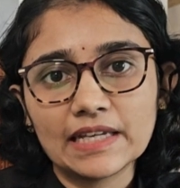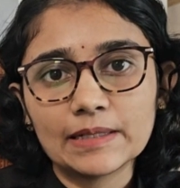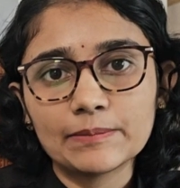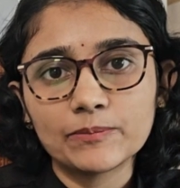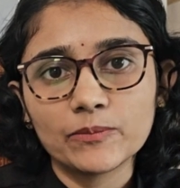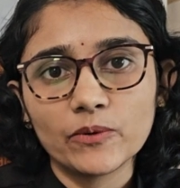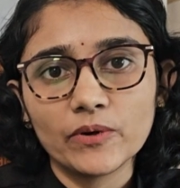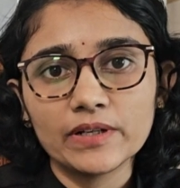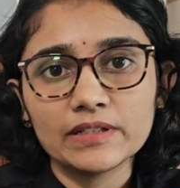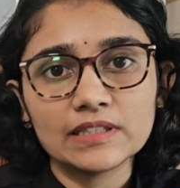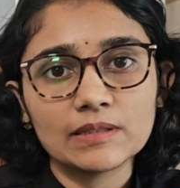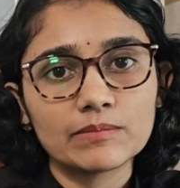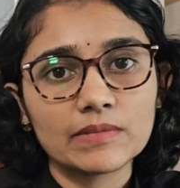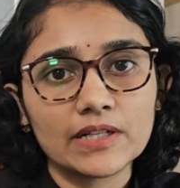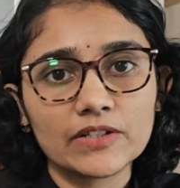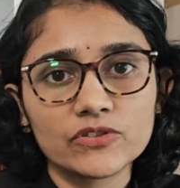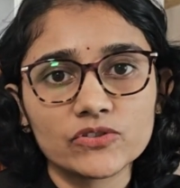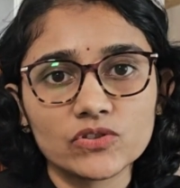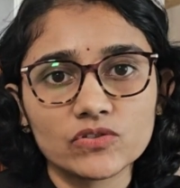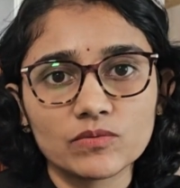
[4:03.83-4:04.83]
that point the
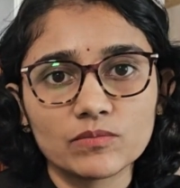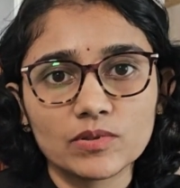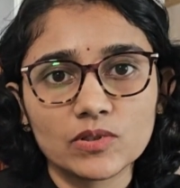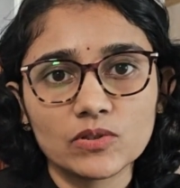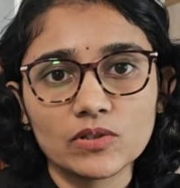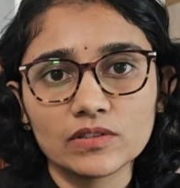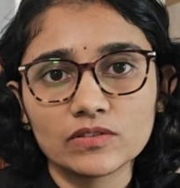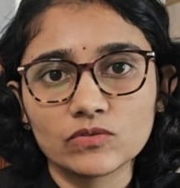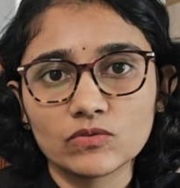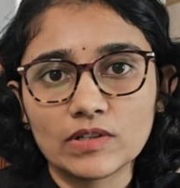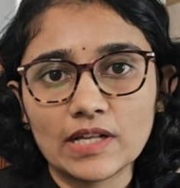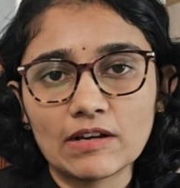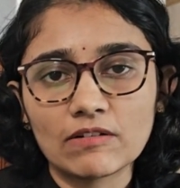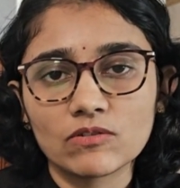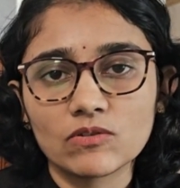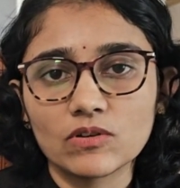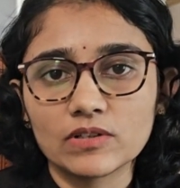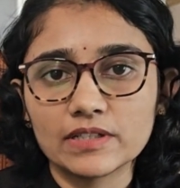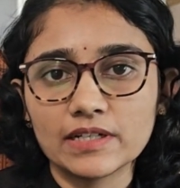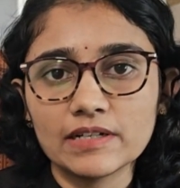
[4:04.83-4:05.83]
blood sugars would
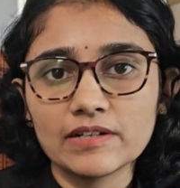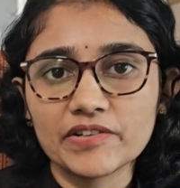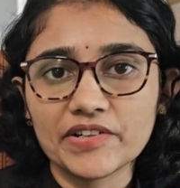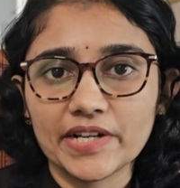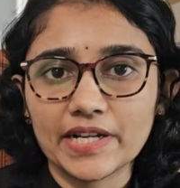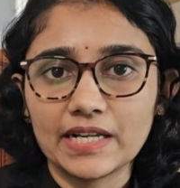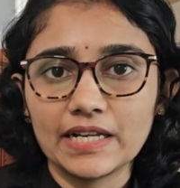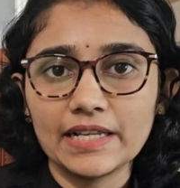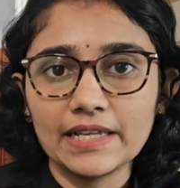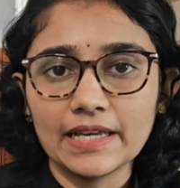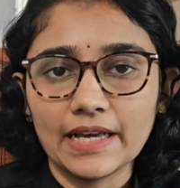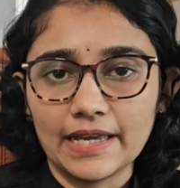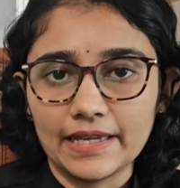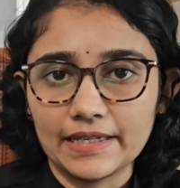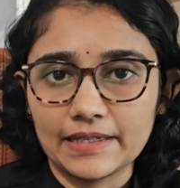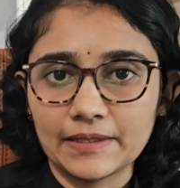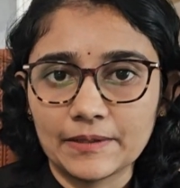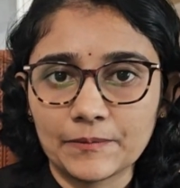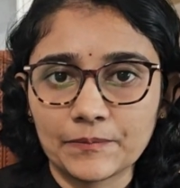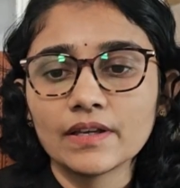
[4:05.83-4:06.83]
have gotten really
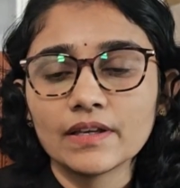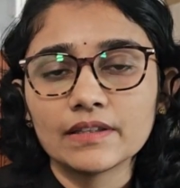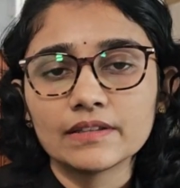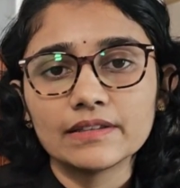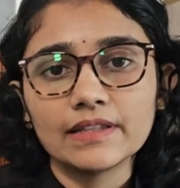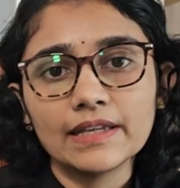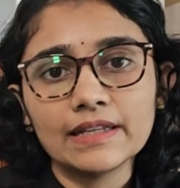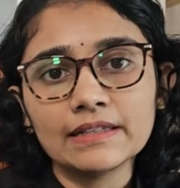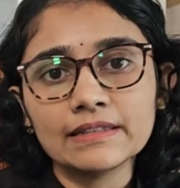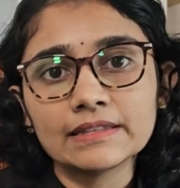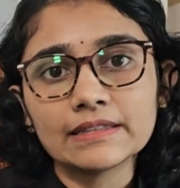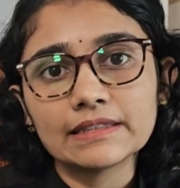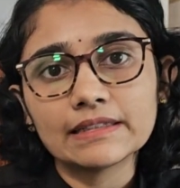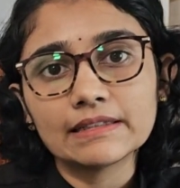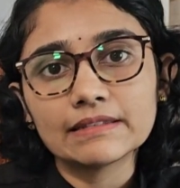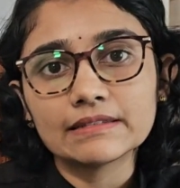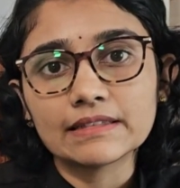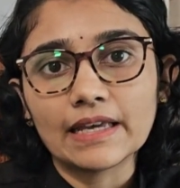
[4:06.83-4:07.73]
high. Then there are